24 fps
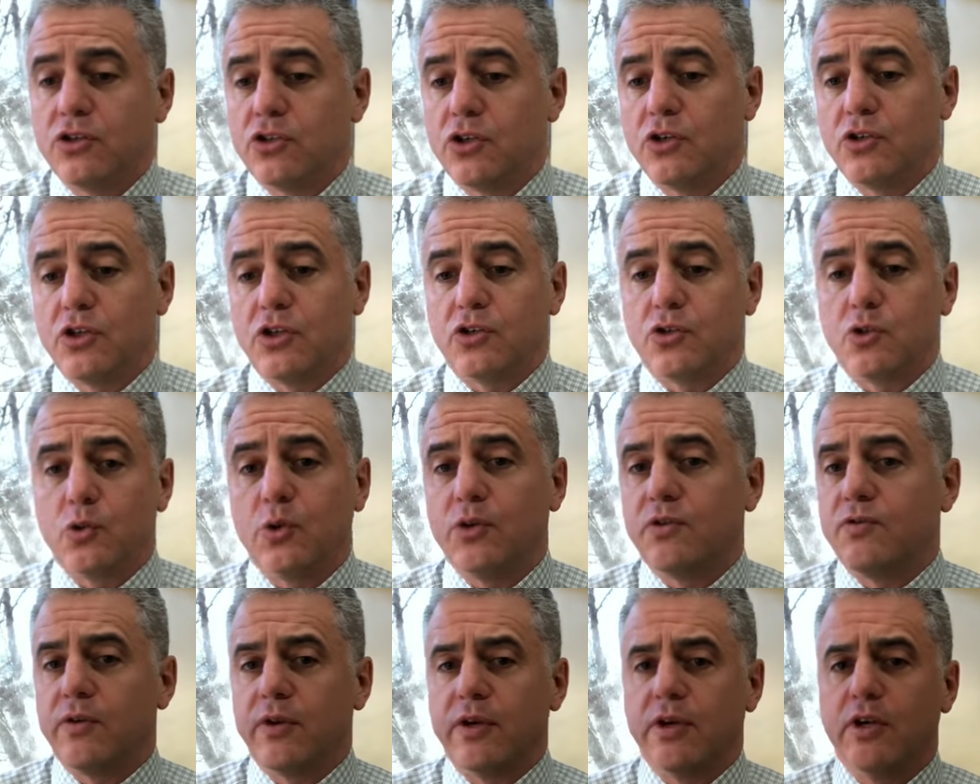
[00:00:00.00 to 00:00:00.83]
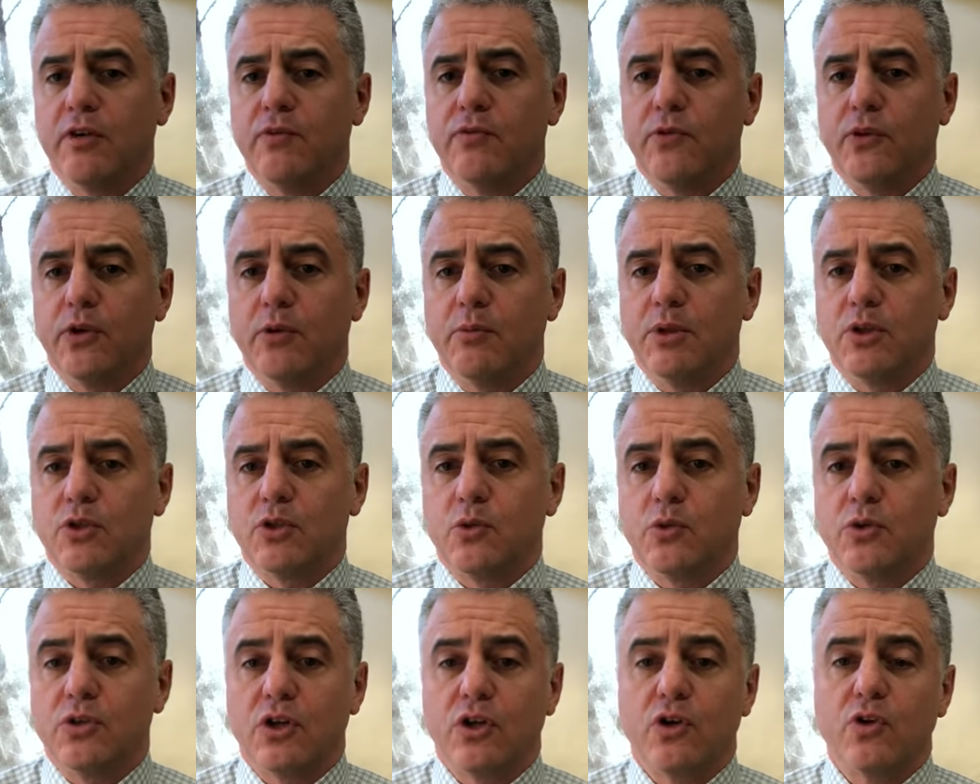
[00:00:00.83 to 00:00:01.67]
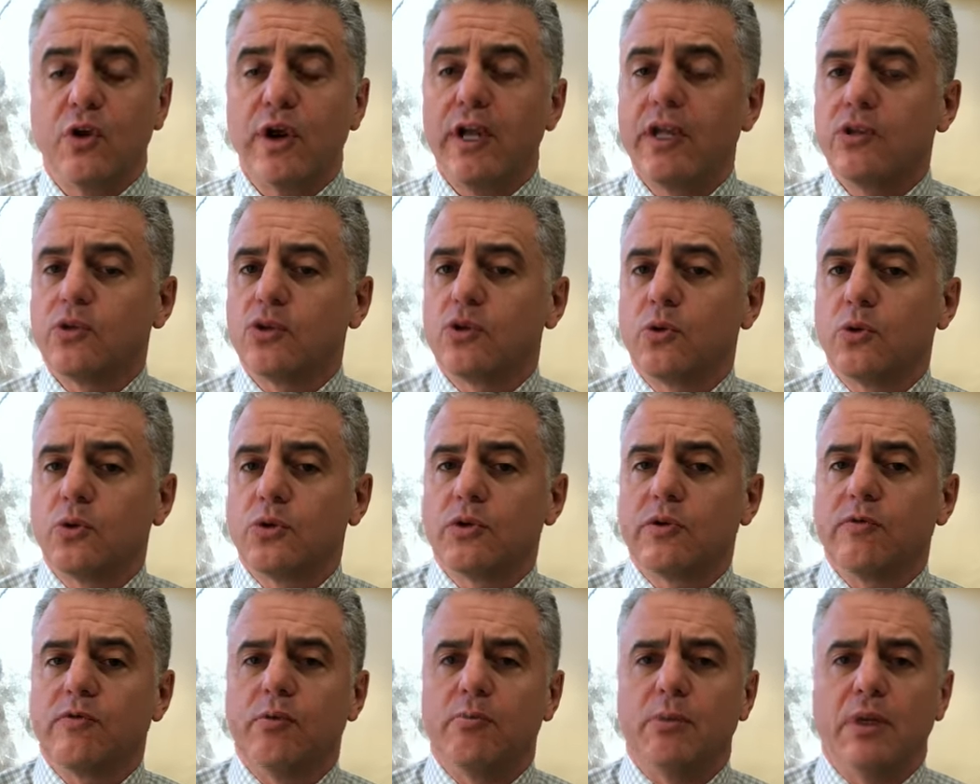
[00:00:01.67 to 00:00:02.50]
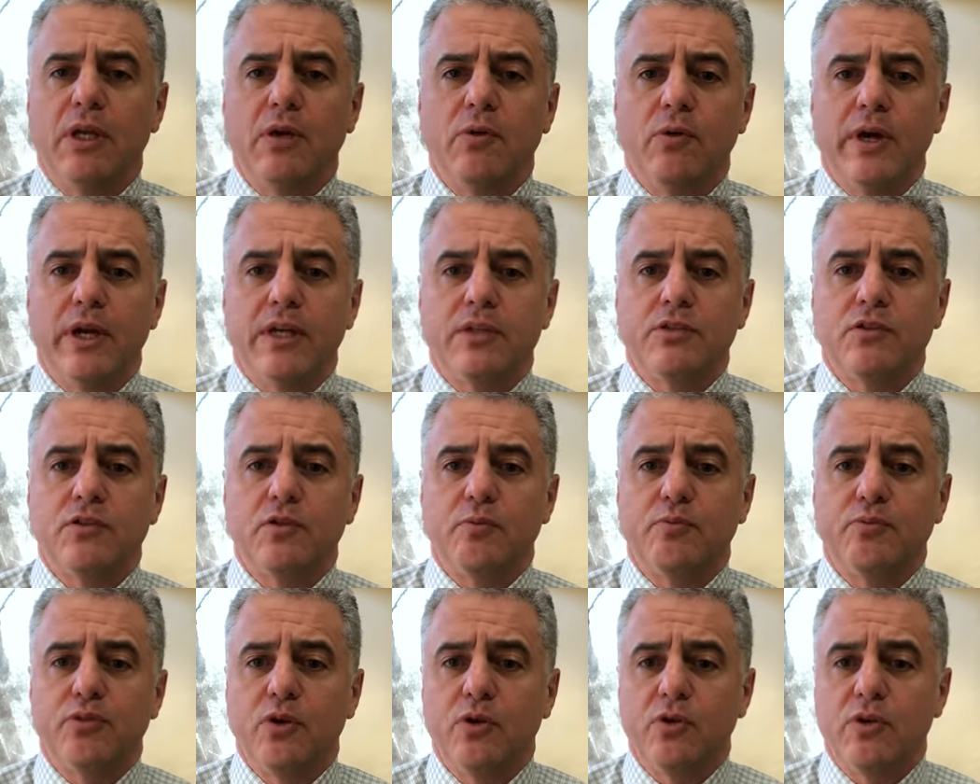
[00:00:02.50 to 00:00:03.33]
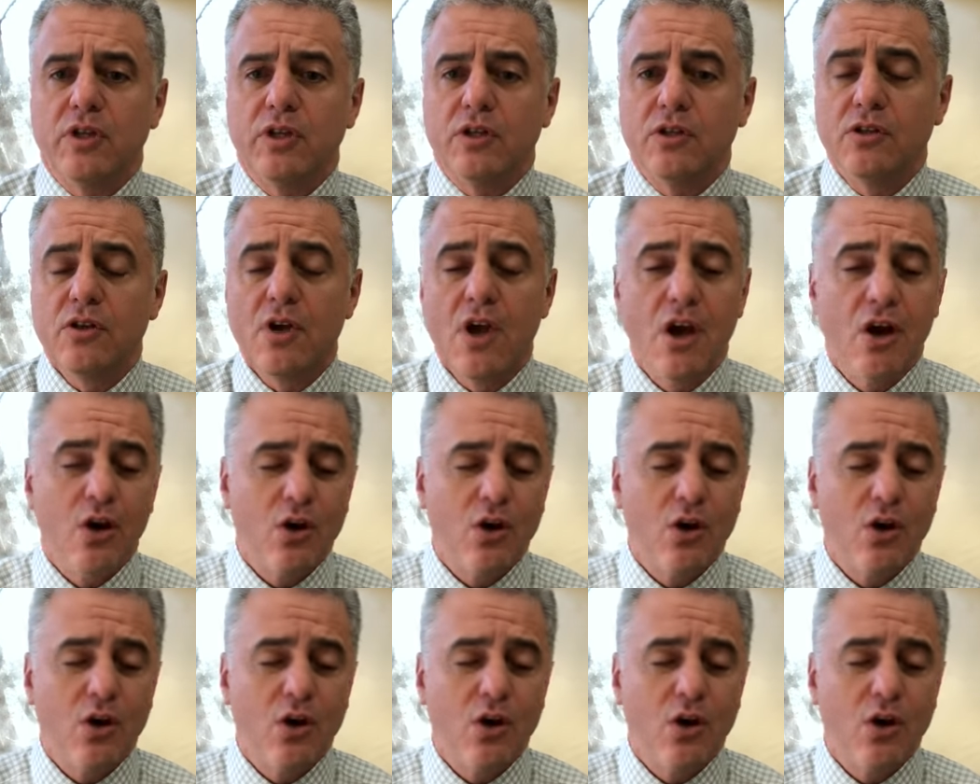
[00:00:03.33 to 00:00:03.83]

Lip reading: It shows that soy is very good for you, but soy is a great source of amino acids and protein.